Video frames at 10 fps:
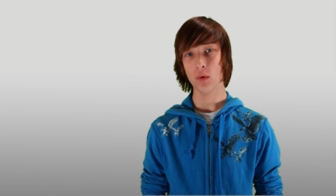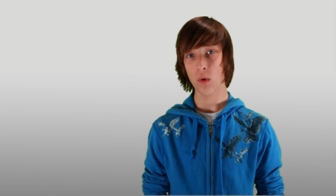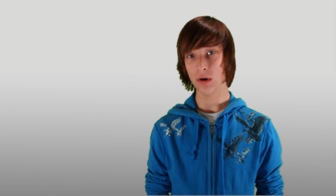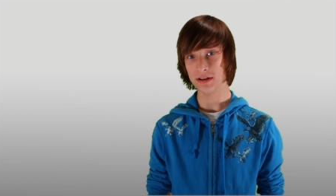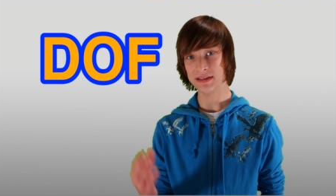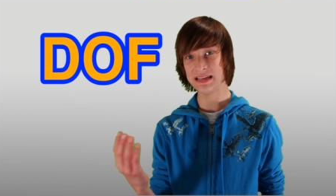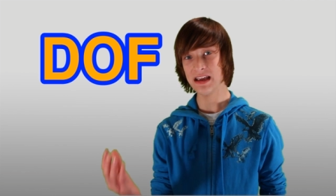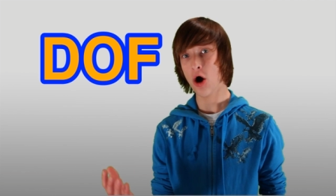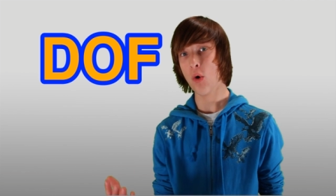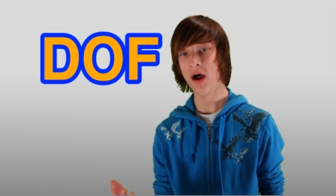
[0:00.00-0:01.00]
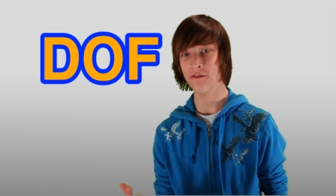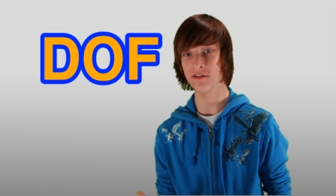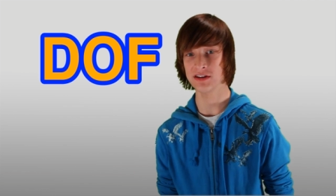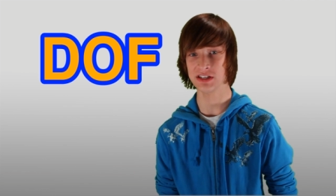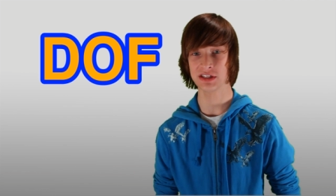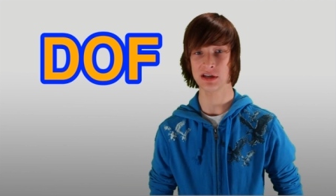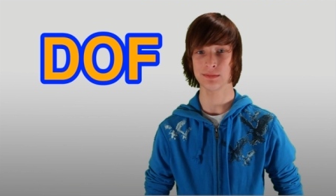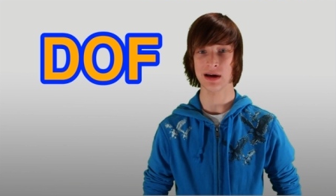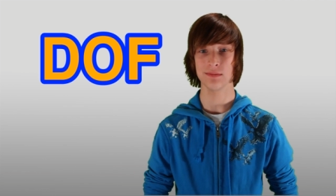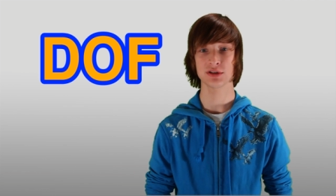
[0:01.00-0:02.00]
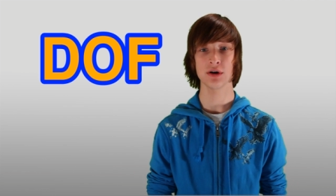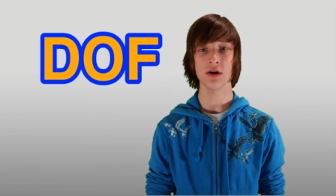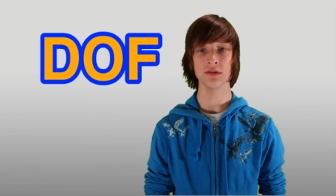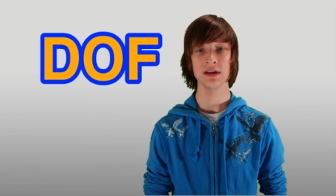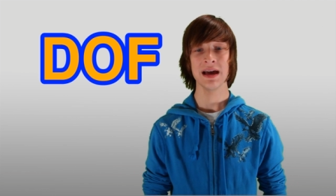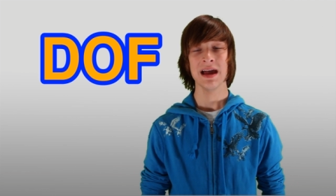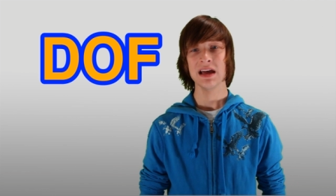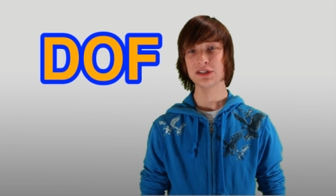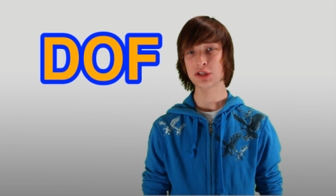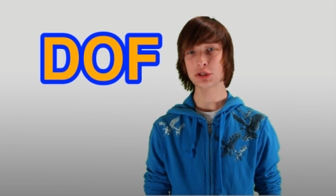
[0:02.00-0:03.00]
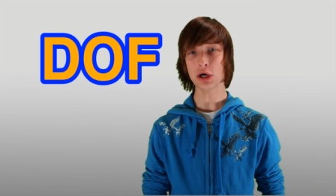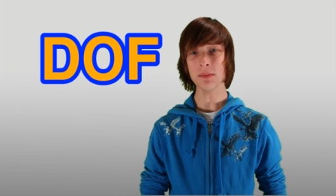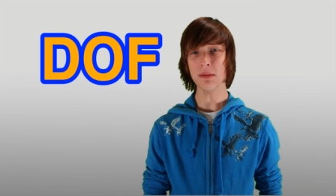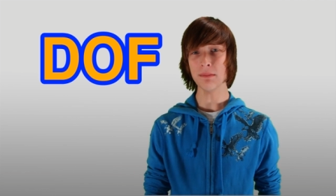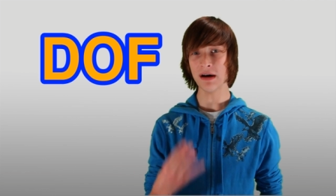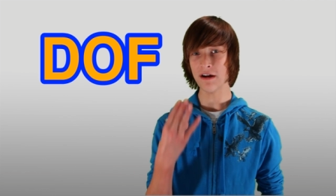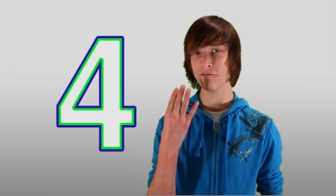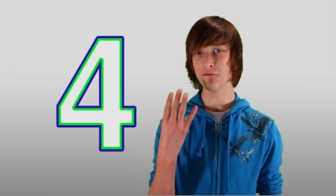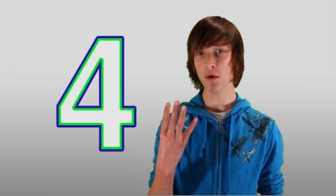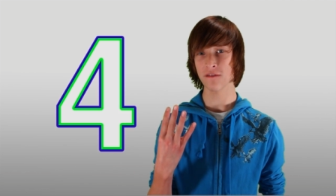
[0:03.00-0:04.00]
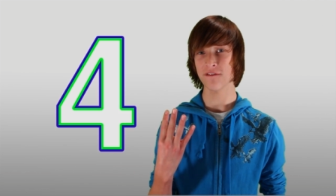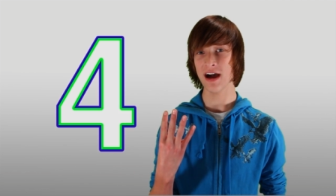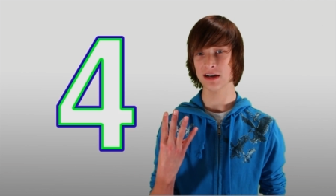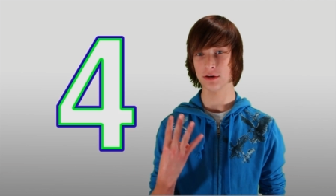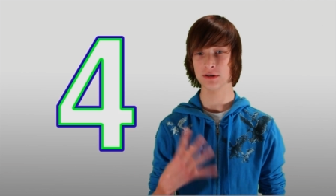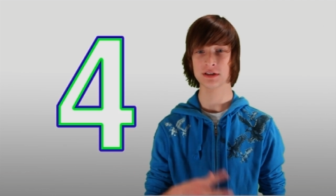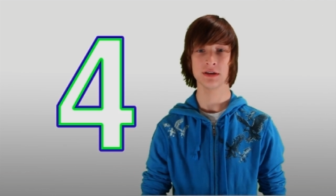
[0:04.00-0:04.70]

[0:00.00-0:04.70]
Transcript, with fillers: or DOF as it's sometimes called, is determined by four factors.